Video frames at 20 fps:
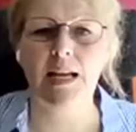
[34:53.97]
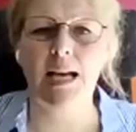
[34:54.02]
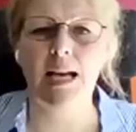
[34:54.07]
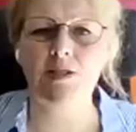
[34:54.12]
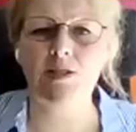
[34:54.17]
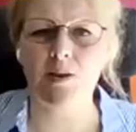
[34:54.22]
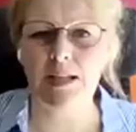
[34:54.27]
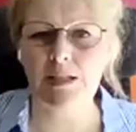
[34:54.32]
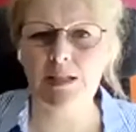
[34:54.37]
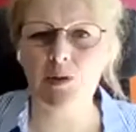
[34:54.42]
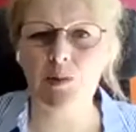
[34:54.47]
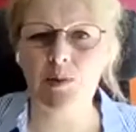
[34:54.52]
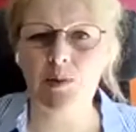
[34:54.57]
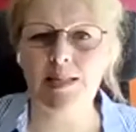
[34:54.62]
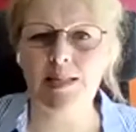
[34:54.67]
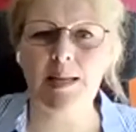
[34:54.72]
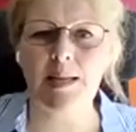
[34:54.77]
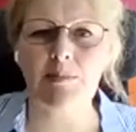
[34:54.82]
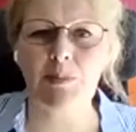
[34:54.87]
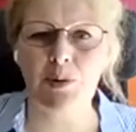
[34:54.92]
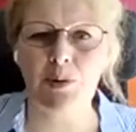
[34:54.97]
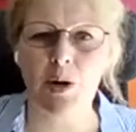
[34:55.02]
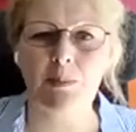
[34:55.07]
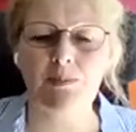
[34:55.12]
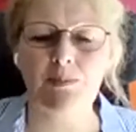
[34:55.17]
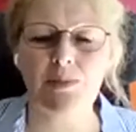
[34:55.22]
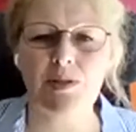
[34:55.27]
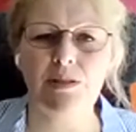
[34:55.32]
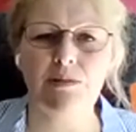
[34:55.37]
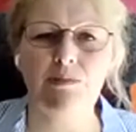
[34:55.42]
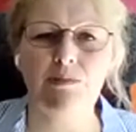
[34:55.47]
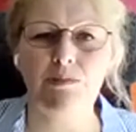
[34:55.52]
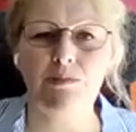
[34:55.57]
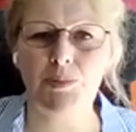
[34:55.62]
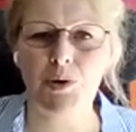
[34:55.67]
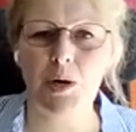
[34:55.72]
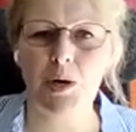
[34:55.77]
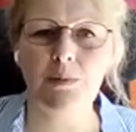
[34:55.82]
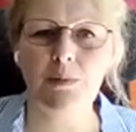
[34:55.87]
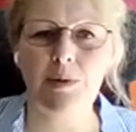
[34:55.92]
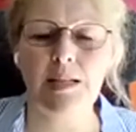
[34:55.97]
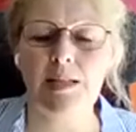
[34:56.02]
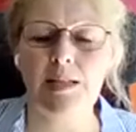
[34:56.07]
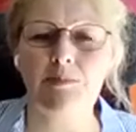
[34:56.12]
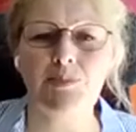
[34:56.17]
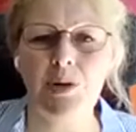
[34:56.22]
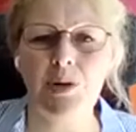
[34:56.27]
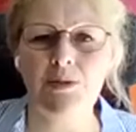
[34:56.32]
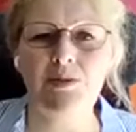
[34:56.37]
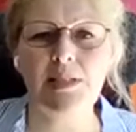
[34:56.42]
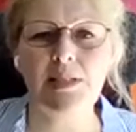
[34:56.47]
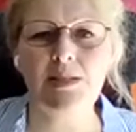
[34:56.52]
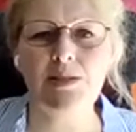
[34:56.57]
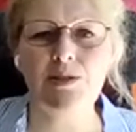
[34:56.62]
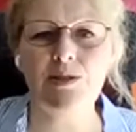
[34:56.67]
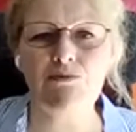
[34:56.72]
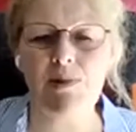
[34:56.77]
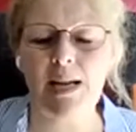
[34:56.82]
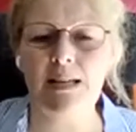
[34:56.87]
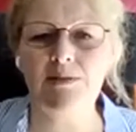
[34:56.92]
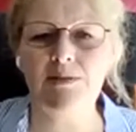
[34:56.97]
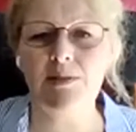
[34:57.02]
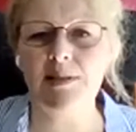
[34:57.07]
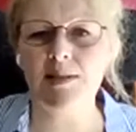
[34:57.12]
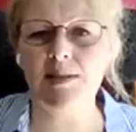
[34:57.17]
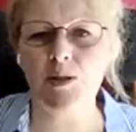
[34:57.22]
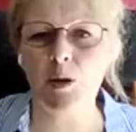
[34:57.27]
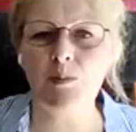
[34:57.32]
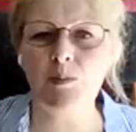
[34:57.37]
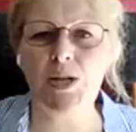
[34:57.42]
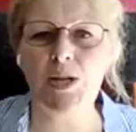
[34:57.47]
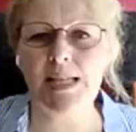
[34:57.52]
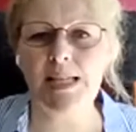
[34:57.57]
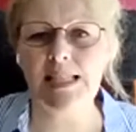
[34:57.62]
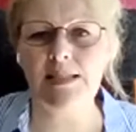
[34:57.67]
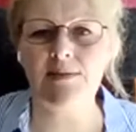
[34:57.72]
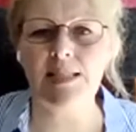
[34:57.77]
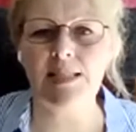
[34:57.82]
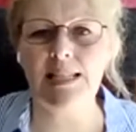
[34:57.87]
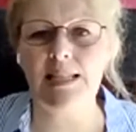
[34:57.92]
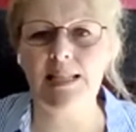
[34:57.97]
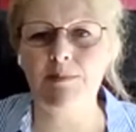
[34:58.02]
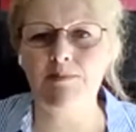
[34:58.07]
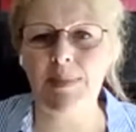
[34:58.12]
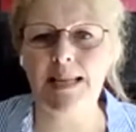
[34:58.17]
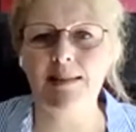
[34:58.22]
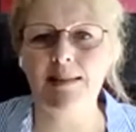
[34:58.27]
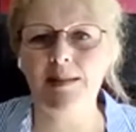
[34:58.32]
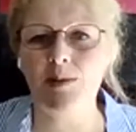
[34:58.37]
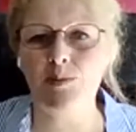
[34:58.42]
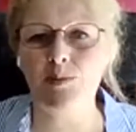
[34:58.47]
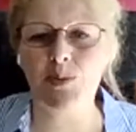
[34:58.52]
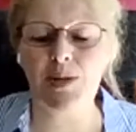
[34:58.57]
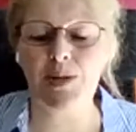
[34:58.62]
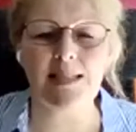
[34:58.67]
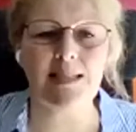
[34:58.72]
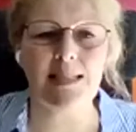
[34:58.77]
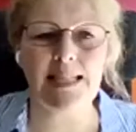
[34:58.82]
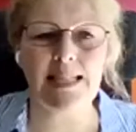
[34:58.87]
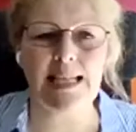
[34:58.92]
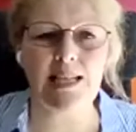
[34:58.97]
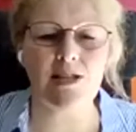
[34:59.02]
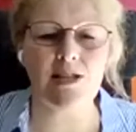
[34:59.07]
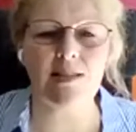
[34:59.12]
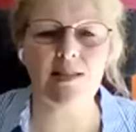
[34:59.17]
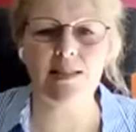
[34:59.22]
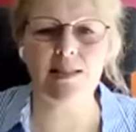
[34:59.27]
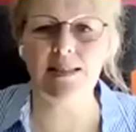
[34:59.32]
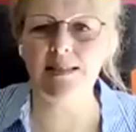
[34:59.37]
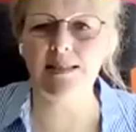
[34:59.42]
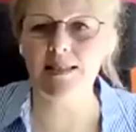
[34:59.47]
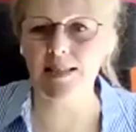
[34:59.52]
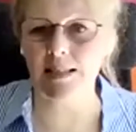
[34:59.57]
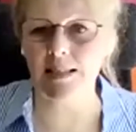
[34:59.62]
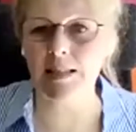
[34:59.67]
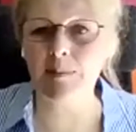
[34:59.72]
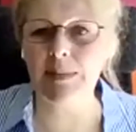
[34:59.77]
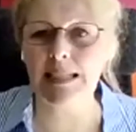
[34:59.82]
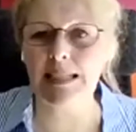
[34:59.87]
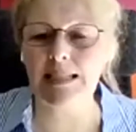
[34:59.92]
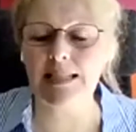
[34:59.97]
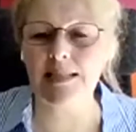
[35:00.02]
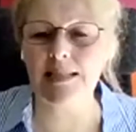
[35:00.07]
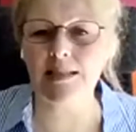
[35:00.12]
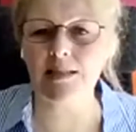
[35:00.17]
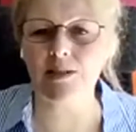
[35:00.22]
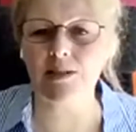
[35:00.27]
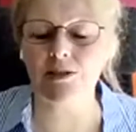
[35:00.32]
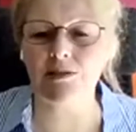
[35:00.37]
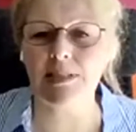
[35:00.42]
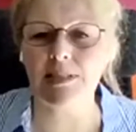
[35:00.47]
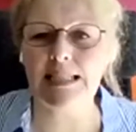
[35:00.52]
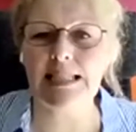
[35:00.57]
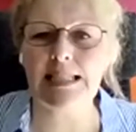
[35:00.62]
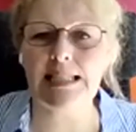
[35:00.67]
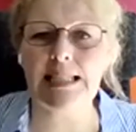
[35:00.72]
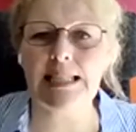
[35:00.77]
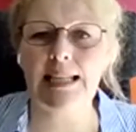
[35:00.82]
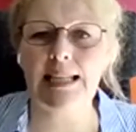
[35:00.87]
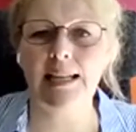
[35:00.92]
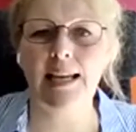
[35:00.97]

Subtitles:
So I'd always say prompt, provenance, relevance, objectivity, method, presentation, and timeliness, all right?